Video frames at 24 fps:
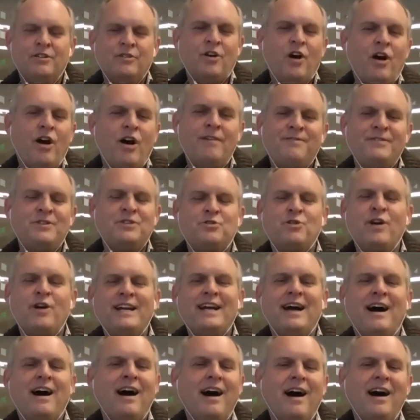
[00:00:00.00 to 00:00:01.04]
often try to
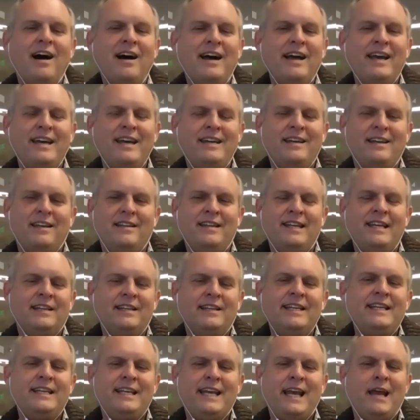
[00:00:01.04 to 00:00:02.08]
hide the
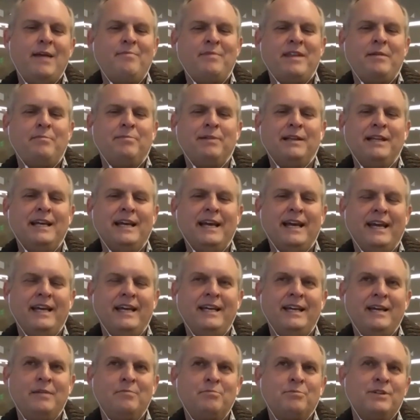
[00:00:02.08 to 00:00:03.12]
elite game they
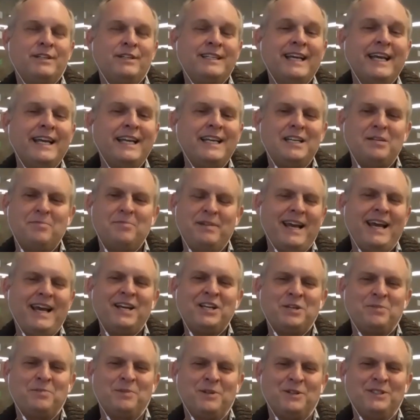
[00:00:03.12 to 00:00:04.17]
play and pretend to be
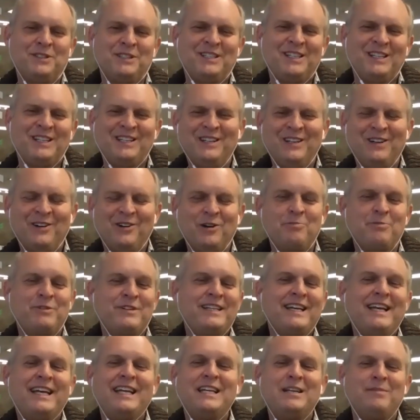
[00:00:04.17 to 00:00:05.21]
experts or
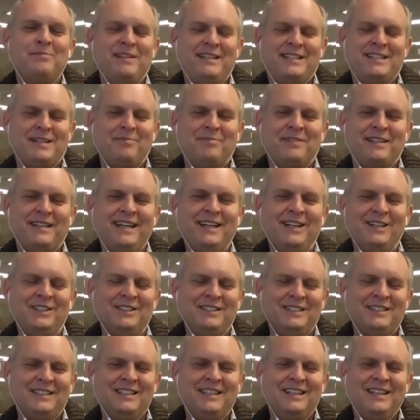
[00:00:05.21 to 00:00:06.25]
pretend to be something
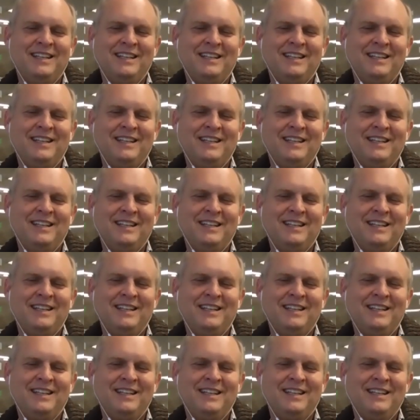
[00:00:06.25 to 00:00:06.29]
else.